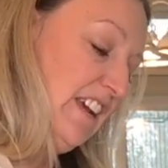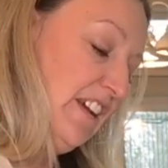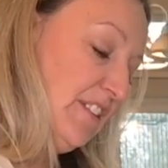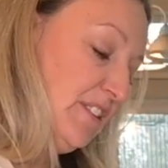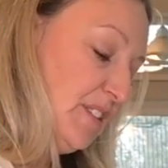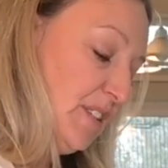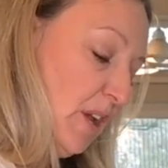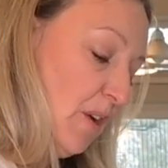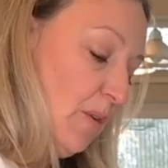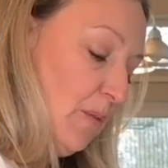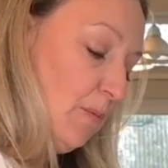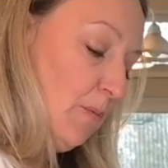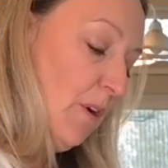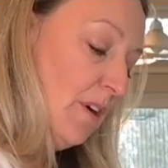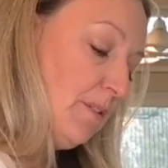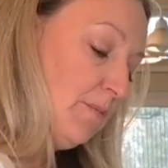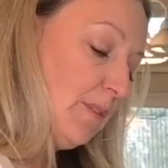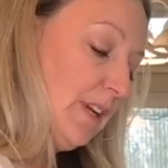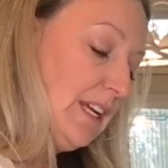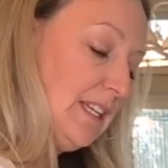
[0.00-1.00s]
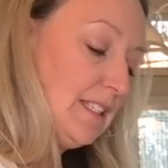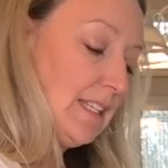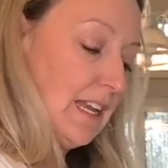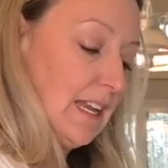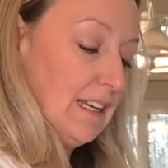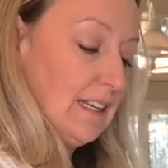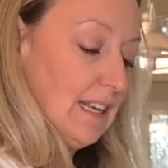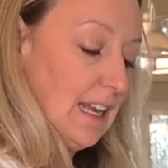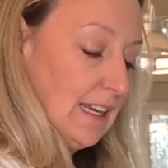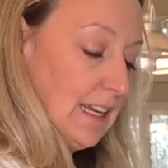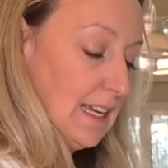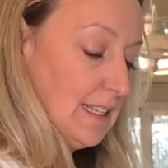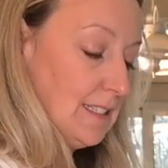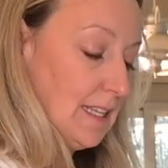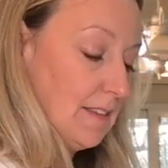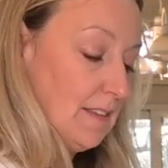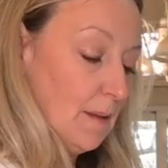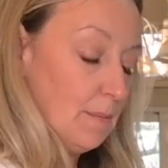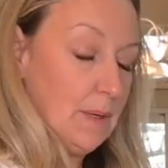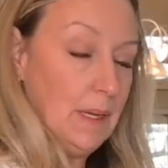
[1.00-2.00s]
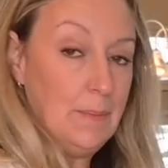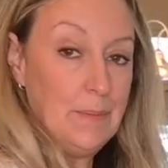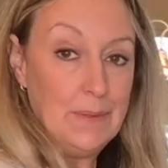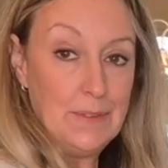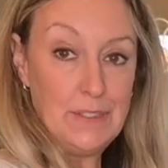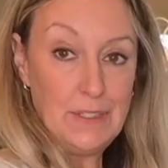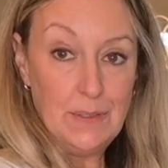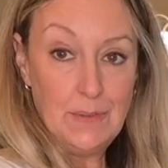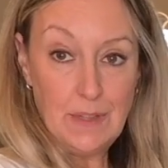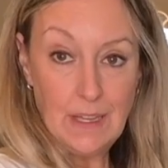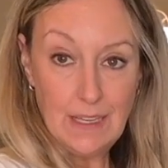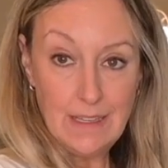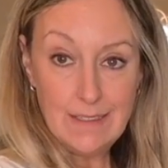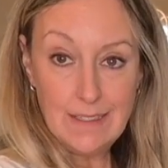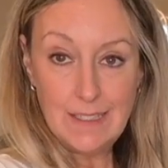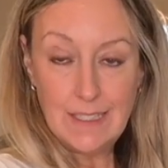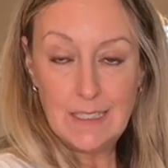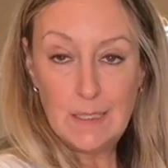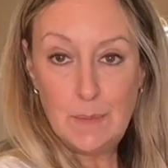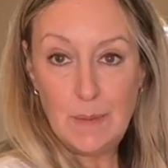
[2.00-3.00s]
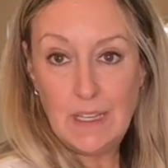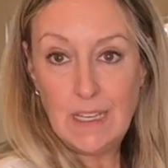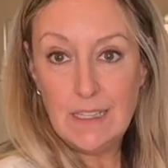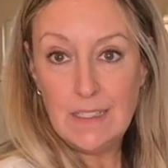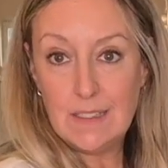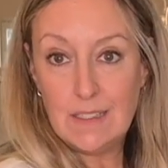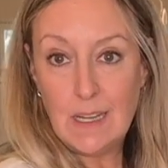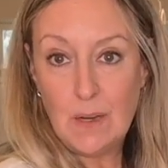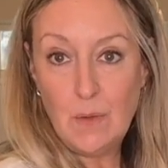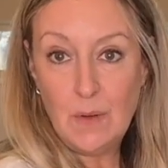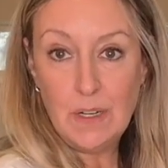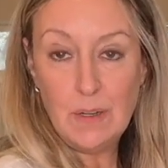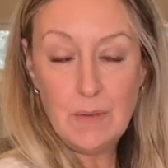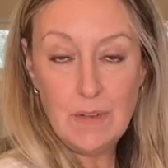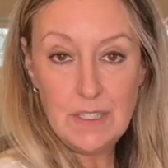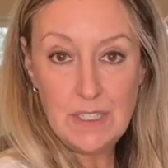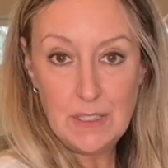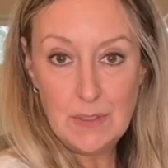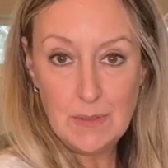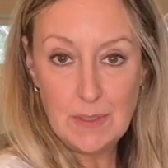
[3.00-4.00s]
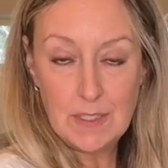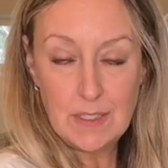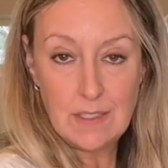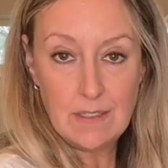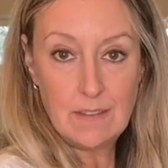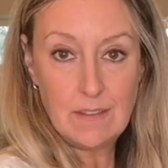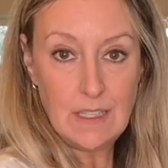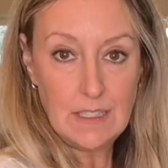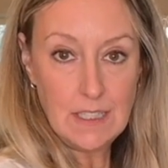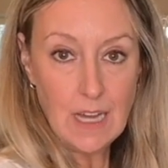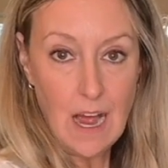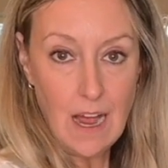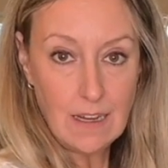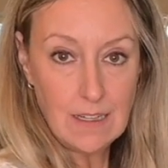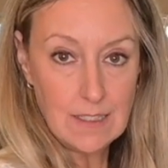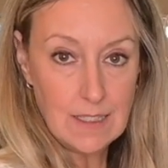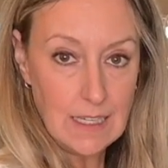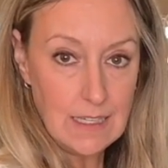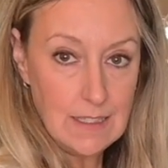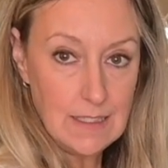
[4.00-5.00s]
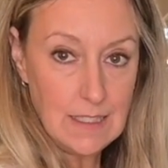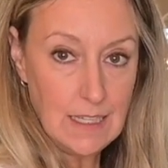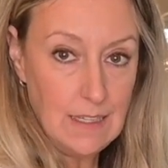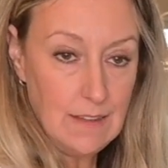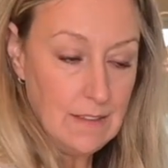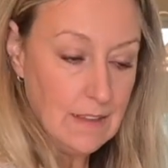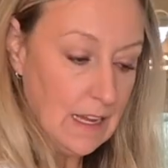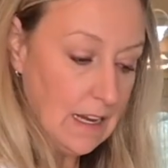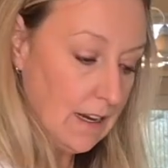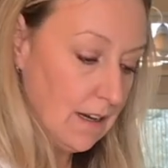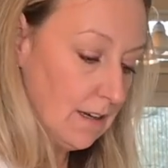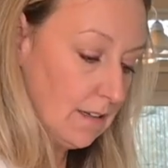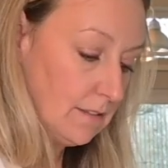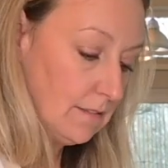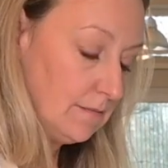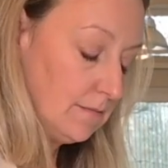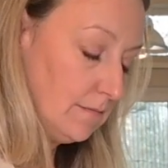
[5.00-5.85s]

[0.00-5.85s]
So one reason, like I said, that people do this is because they want to reduce the toxins in their